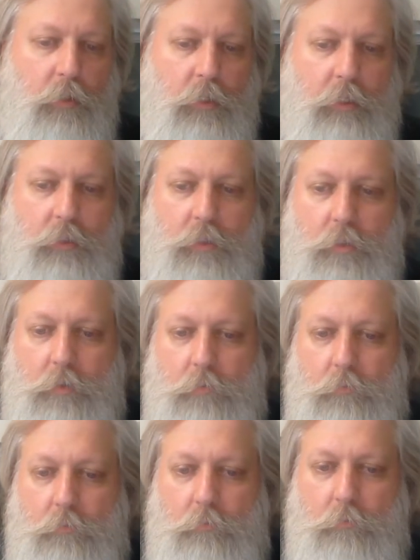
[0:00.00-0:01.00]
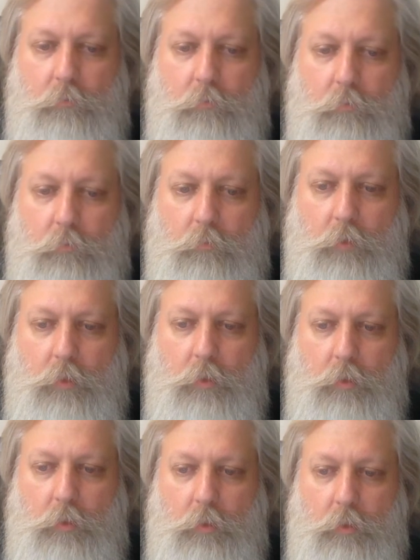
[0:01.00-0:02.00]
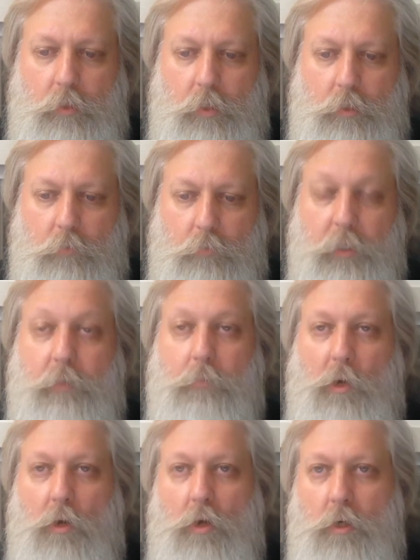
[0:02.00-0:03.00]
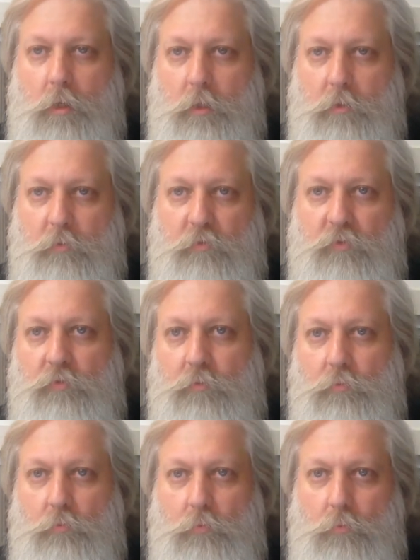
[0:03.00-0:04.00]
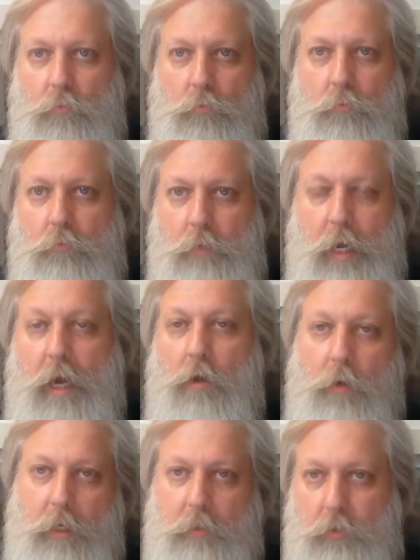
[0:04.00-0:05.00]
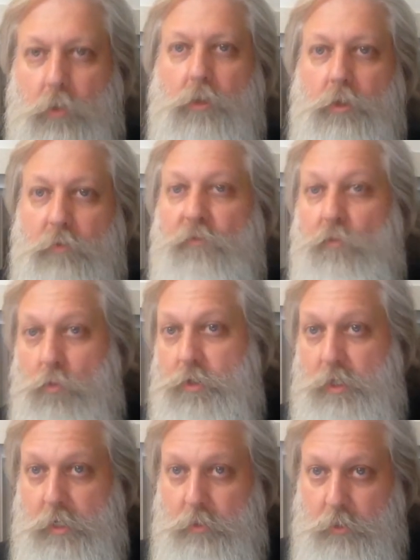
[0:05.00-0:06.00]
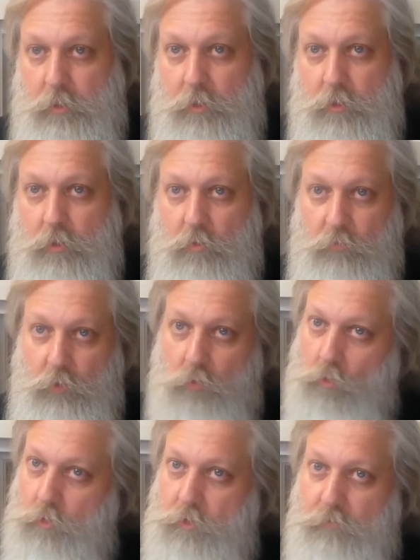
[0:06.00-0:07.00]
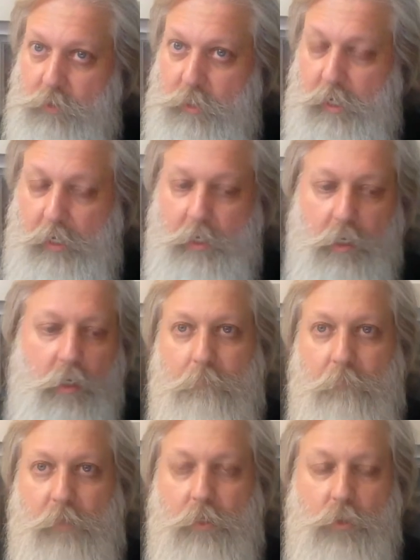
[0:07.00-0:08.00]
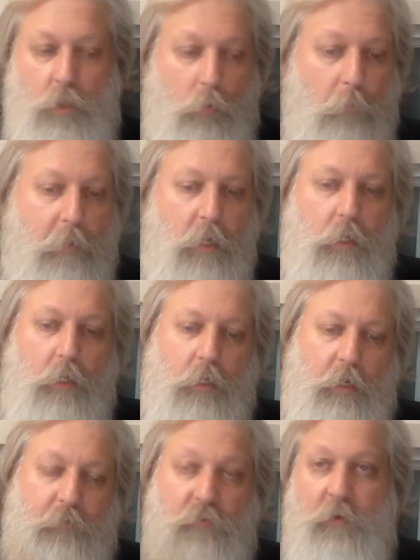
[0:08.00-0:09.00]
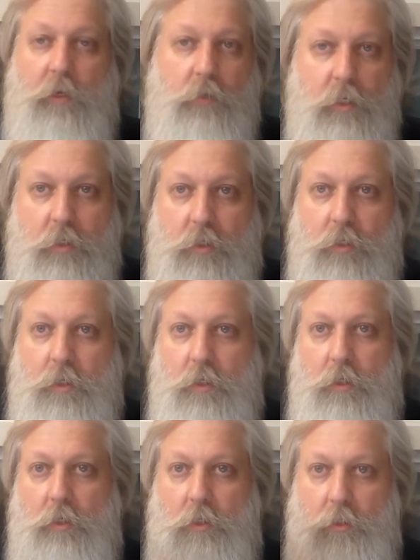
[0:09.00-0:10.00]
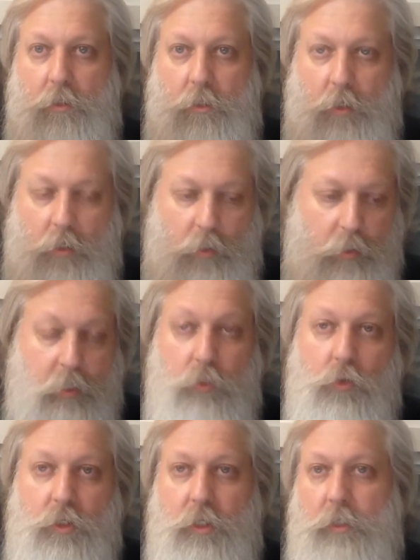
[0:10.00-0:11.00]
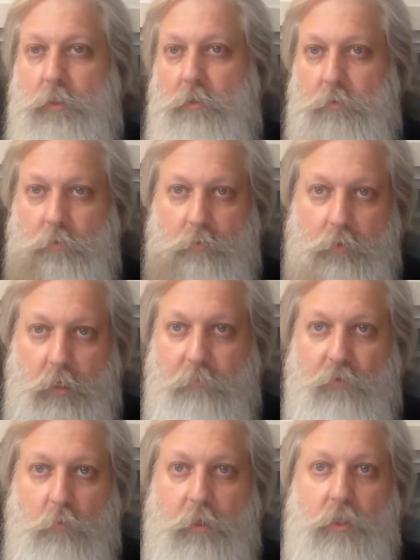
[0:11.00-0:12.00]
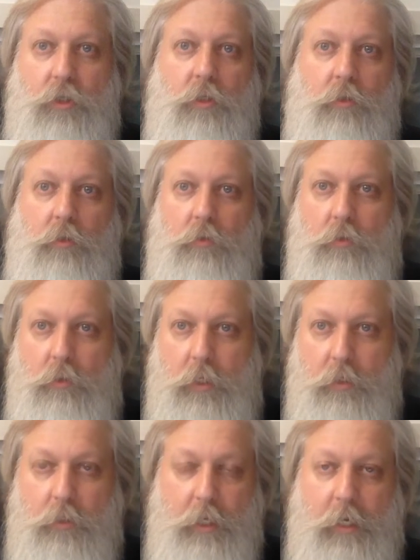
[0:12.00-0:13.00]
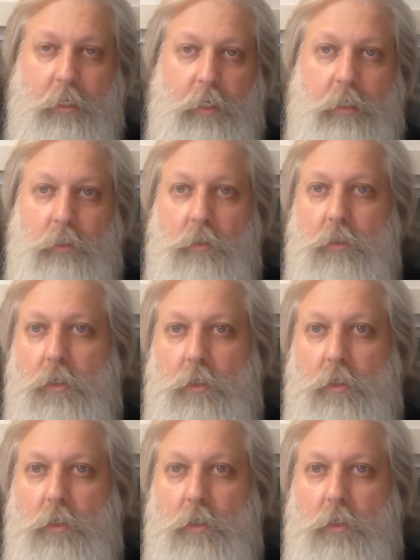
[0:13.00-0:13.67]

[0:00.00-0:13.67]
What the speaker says: It's a big part of how I look good for Santa over the course of a day. So, if you found this interesting, informational, entertaining,